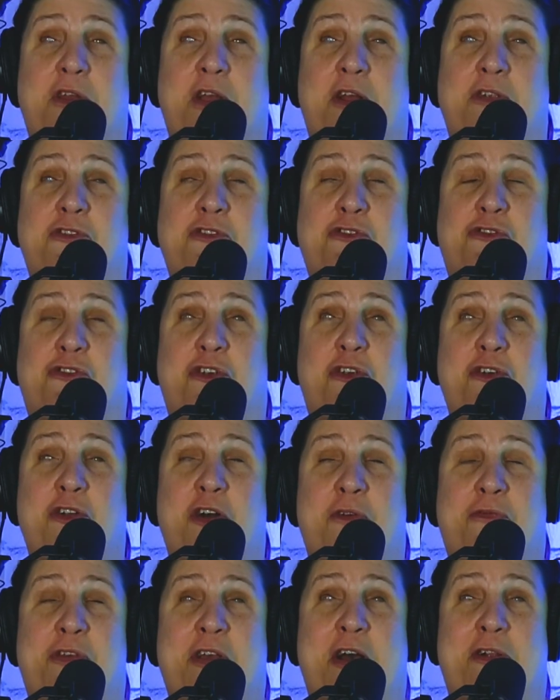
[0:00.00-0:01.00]
Yeah. Just turn
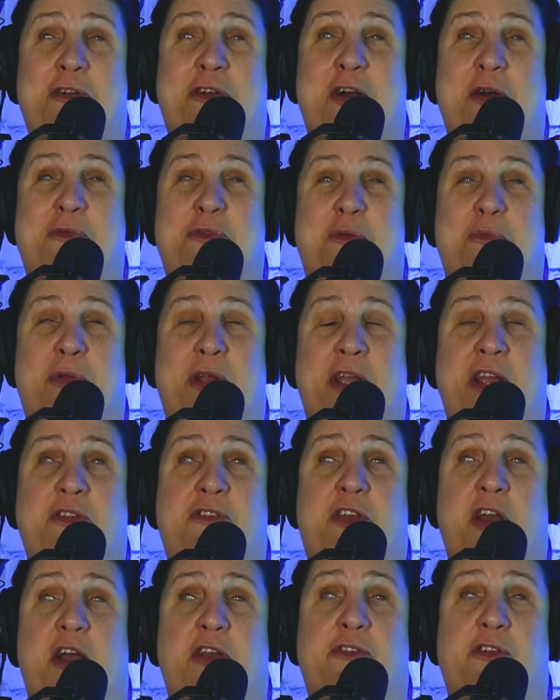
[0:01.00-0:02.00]
off the helicopter
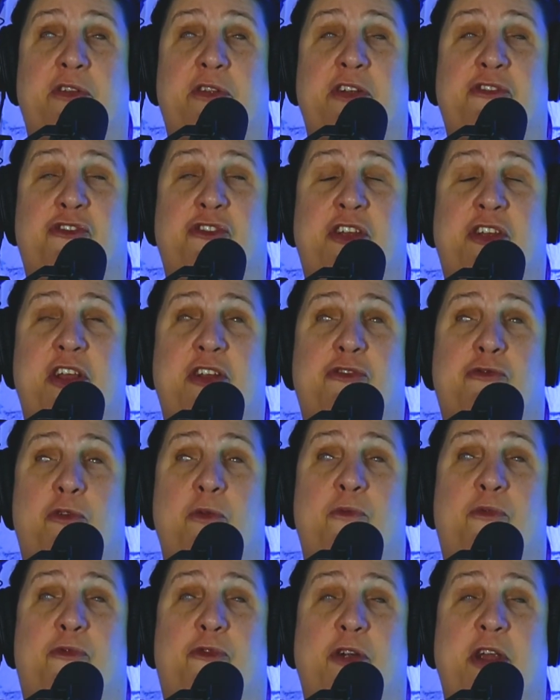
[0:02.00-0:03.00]
blades, guys, and let your kids
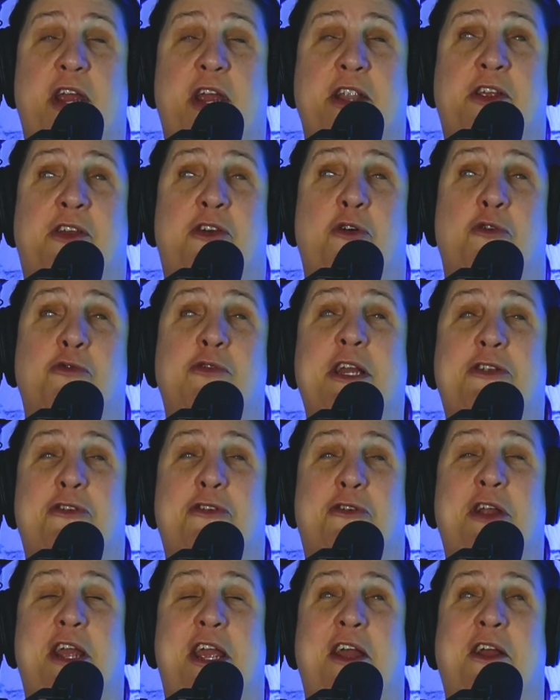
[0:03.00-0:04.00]
roam free and go get
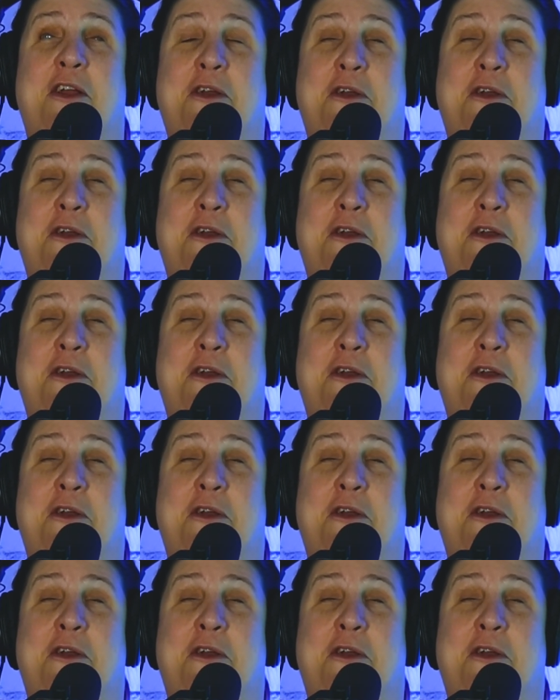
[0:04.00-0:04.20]
dirty.